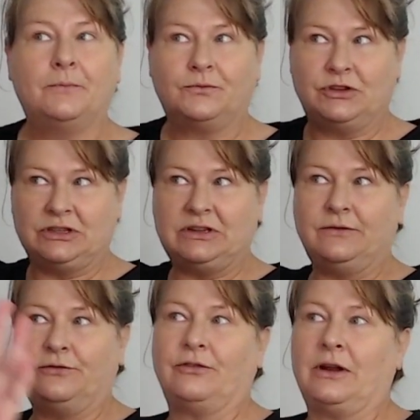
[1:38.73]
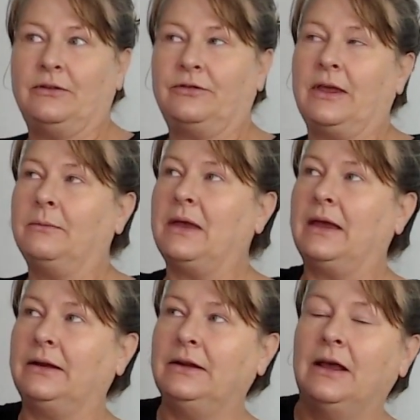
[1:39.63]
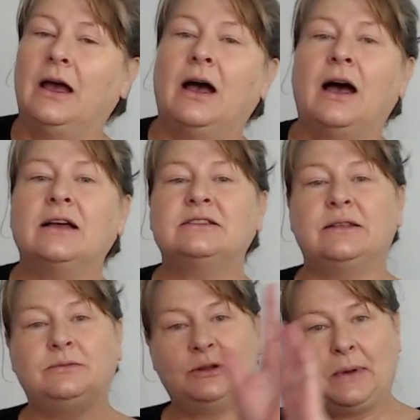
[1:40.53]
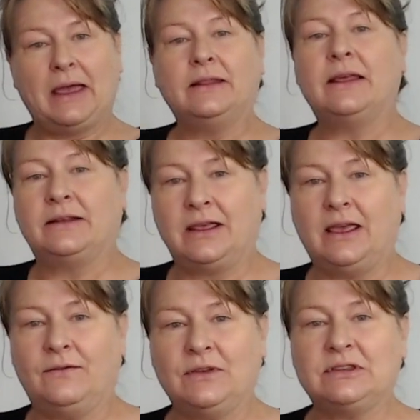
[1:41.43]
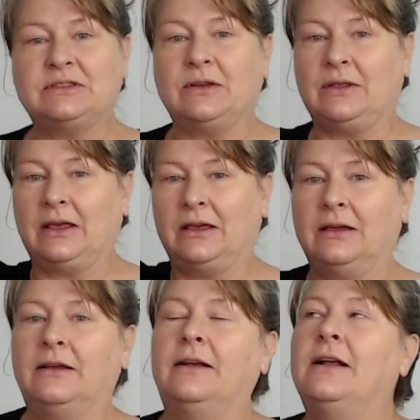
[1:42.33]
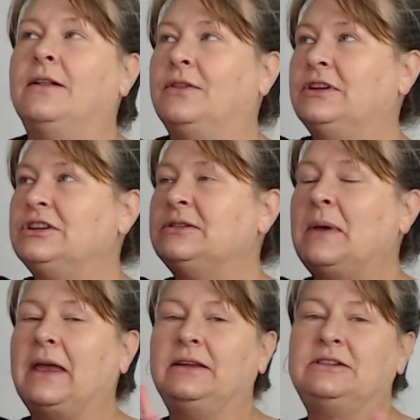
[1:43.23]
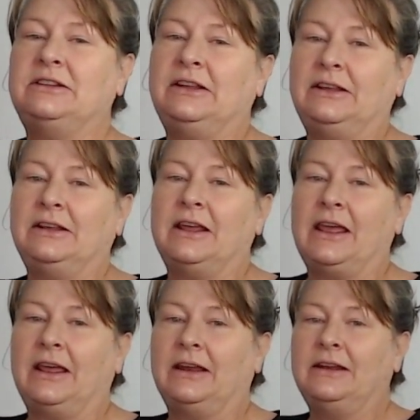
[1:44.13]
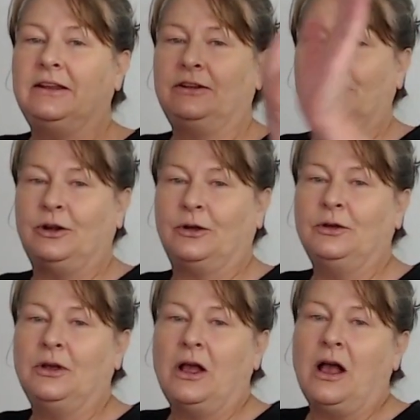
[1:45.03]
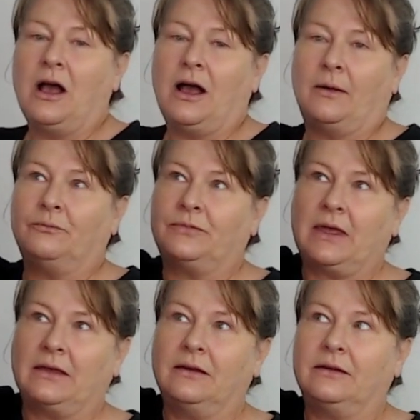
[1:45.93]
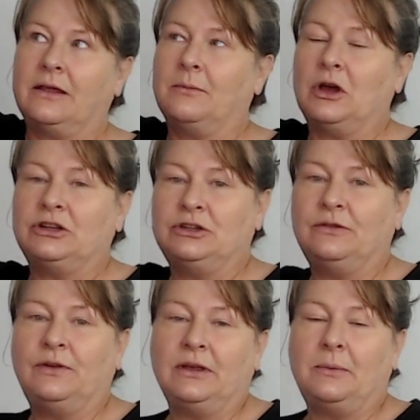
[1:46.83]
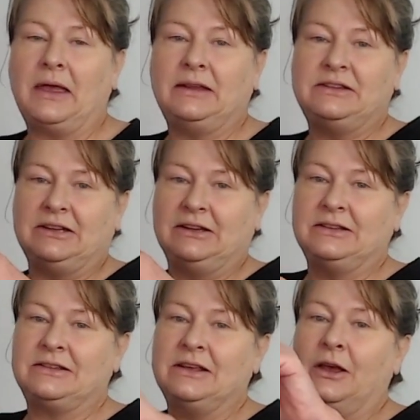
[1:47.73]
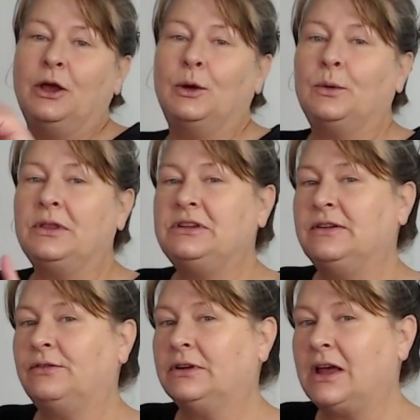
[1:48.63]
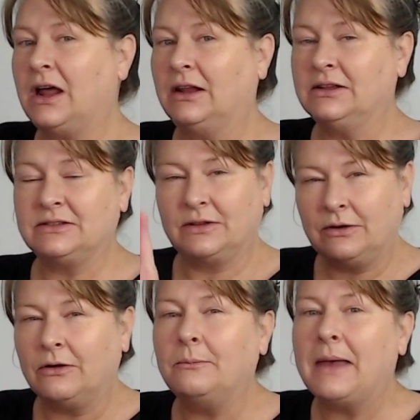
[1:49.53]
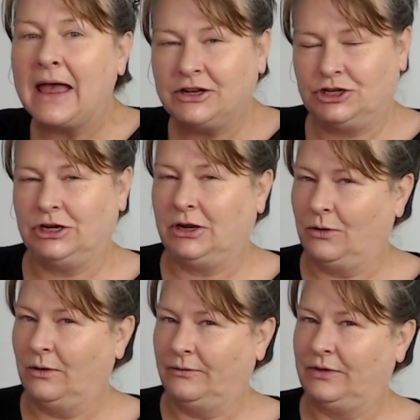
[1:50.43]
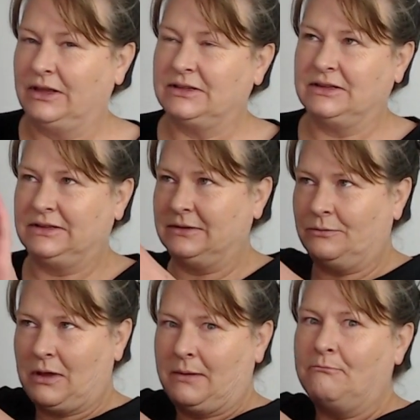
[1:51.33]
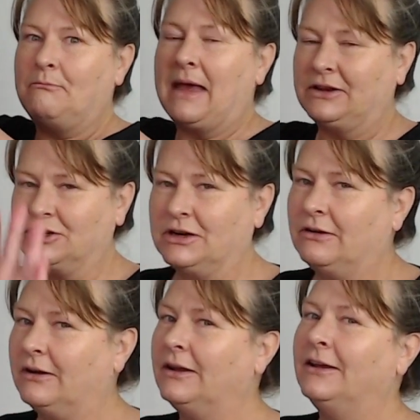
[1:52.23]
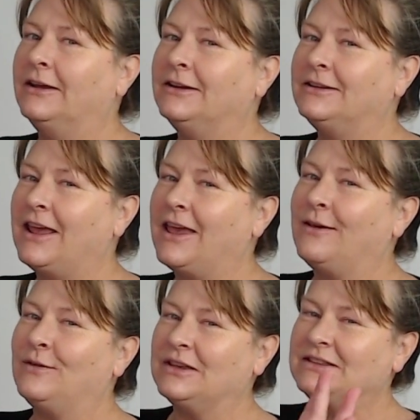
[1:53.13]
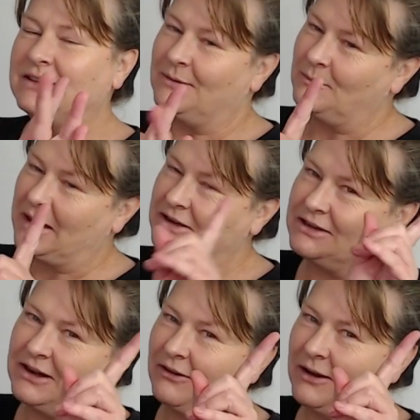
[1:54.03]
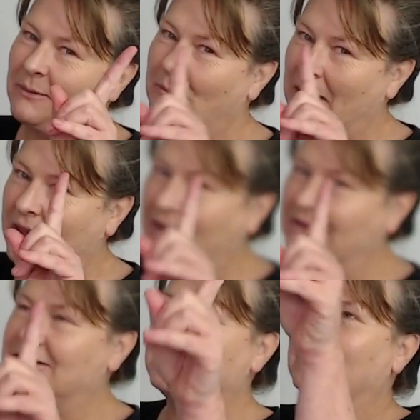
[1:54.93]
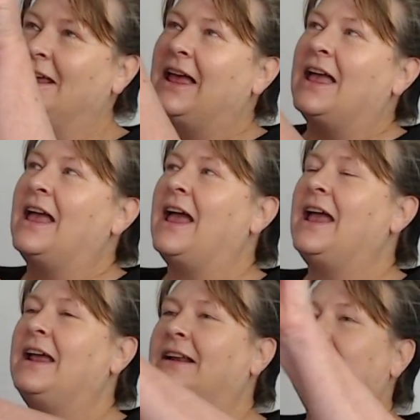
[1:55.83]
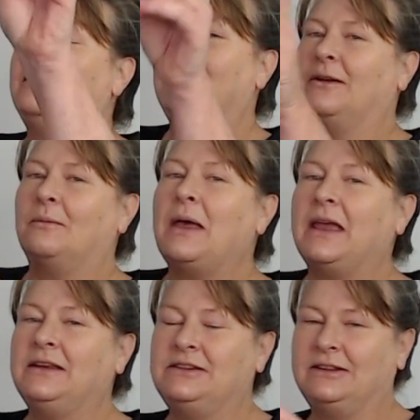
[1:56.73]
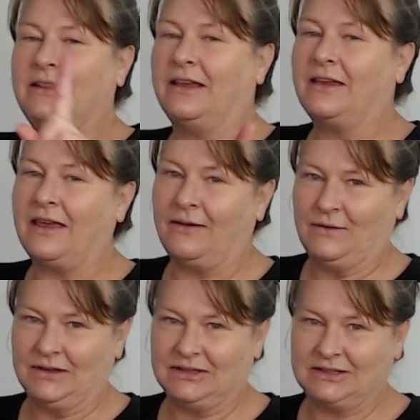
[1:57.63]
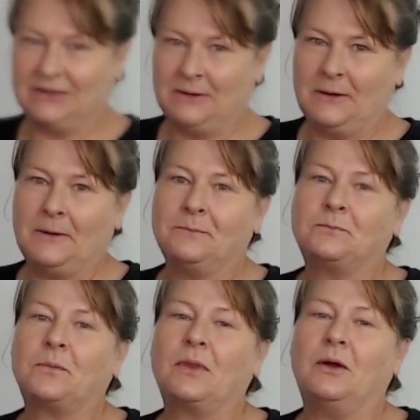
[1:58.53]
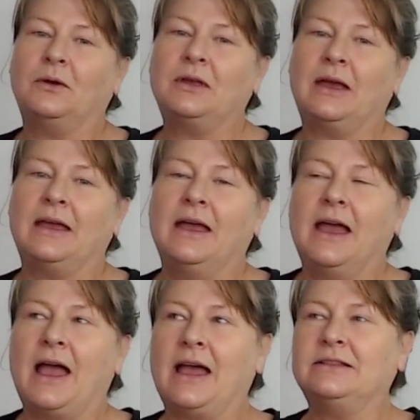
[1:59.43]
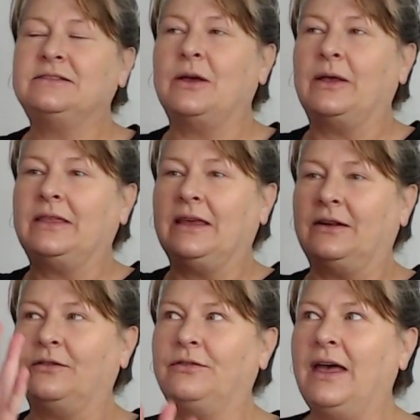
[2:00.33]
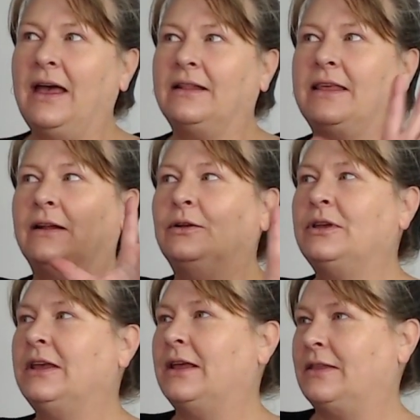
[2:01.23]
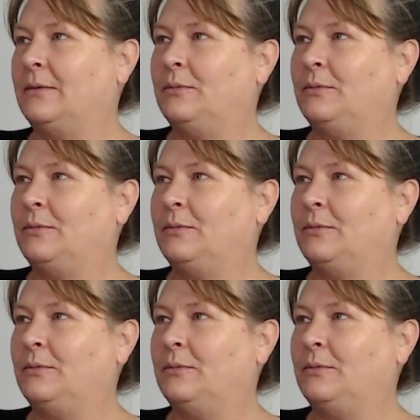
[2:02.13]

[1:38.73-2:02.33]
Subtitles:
just in front of them and ask them to paint that canvas. So they're just painting, and they might do finger paintings with different colours. So they're imagining all of this. There's an imaginary canvas, imaginary paint, and they're painting their canvas. Okay, and so at the end of that, they're looking at their